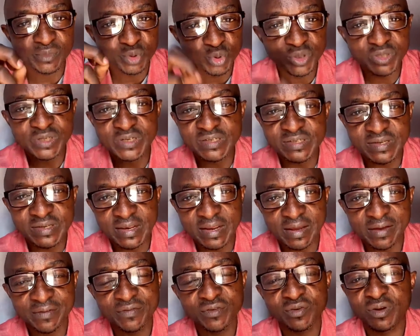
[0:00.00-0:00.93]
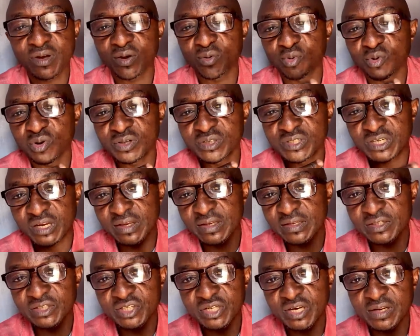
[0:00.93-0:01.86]
doing this live, you can go and check
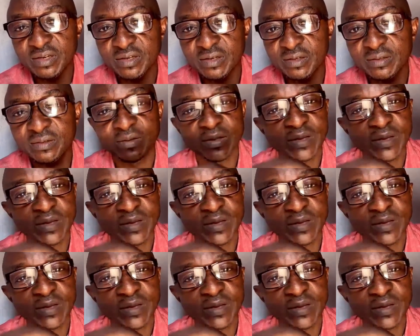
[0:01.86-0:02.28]
his channel.